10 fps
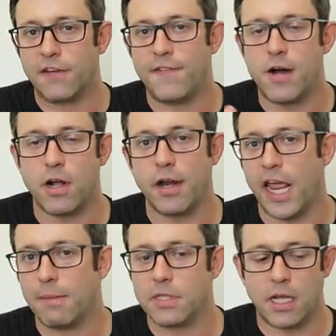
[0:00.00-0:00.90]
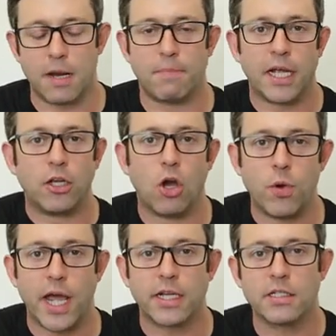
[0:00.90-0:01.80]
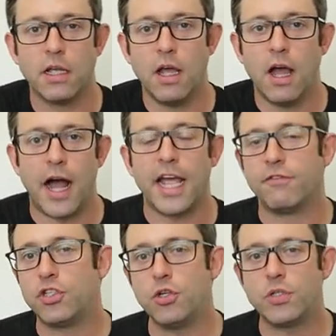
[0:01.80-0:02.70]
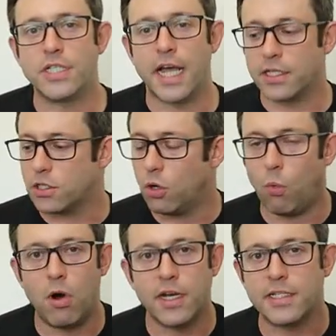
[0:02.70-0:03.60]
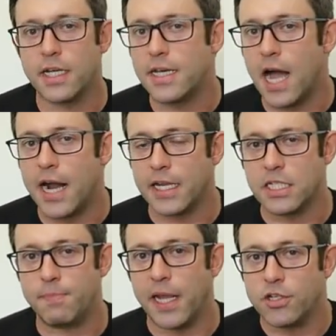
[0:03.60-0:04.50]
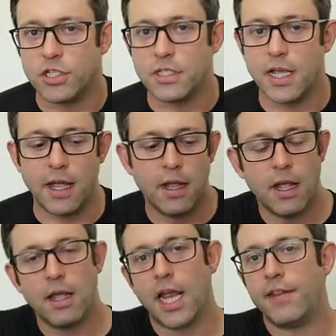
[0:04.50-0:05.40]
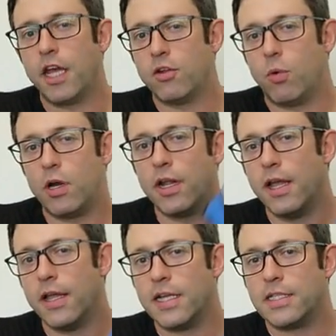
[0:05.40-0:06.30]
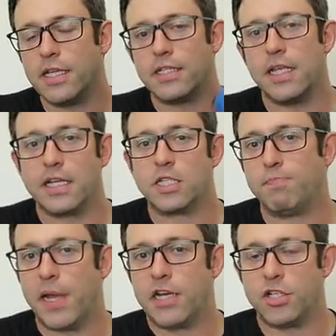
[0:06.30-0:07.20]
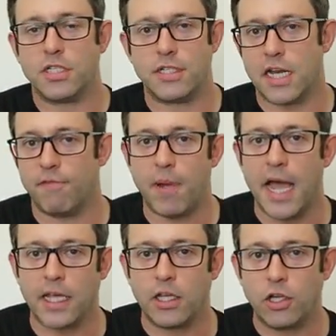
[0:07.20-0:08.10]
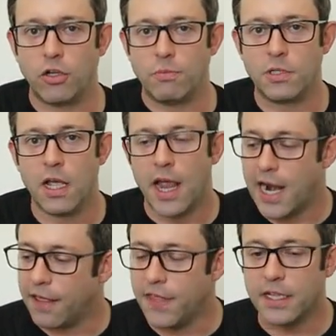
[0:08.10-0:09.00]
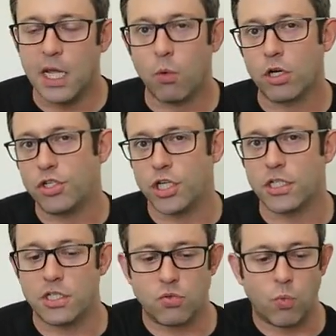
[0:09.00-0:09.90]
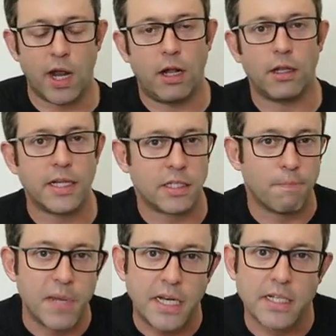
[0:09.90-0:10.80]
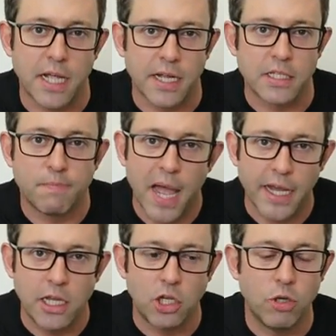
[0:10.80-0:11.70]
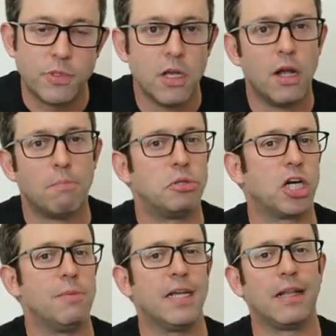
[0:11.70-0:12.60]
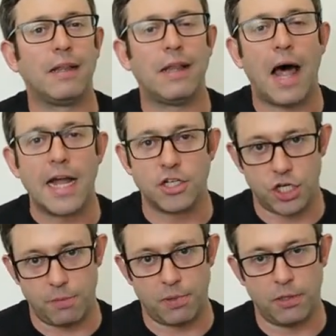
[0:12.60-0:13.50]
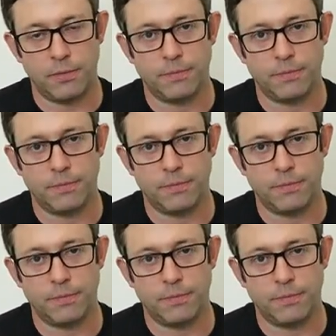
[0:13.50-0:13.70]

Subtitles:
I found on Amazon by GoNext. I have 2 sets. One is a non-expansion set, and the other one is this expansion set of packing cubes. And I think they work just as well as the Peak Designs packing cubes, but they're going to be a lot cheaper.